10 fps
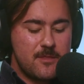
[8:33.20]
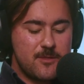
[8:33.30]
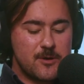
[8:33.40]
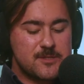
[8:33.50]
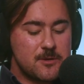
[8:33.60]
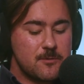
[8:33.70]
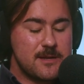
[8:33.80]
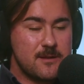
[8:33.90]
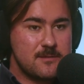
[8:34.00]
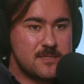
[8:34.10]
those who
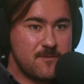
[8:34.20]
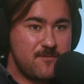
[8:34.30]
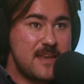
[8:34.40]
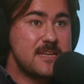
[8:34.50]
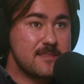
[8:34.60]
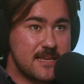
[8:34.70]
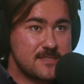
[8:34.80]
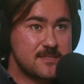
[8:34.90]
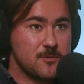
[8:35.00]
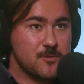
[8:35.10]
were defending
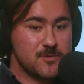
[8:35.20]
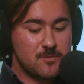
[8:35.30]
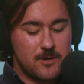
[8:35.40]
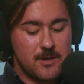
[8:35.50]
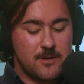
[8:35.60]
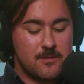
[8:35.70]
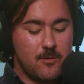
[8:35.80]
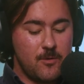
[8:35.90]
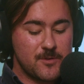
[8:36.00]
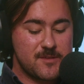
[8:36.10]
these schools were
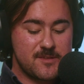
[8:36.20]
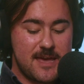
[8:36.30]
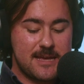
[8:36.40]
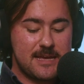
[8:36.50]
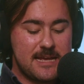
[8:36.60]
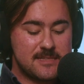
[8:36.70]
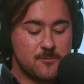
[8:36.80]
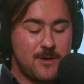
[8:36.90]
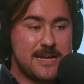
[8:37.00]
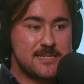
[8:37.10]
also saying it's
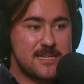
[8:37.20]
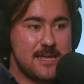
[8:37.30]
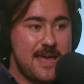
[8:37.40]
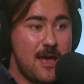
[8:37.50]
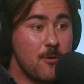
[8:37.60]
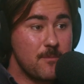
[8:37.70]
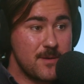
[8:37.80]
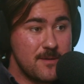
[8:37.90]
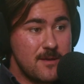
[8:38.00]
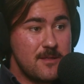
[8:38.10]
a way to help
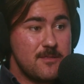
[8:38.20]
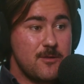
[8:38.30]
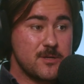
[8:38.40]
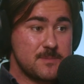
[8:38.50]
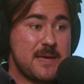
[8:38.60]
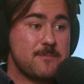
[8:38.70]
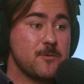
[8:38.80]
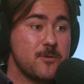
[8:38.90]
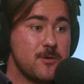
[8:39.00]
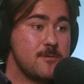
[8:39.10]
those
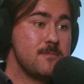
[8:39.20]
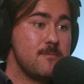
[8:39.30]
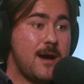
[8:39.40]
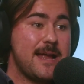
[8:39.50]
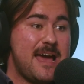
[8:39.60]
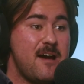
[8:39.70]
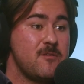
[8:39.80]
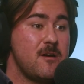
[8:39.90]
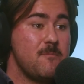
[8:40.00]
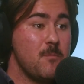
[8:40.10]
people who might have
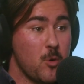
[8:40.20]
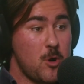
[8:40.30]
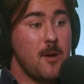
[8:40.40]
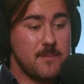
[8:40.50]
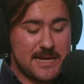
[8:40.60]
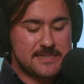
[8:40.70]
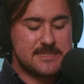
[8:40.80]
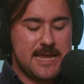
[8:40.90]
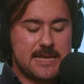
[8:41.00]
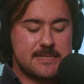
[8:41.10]
more
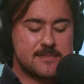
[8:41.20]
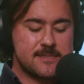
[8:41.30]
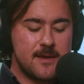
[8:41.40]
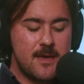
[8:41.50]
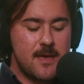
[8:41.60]
complex needs.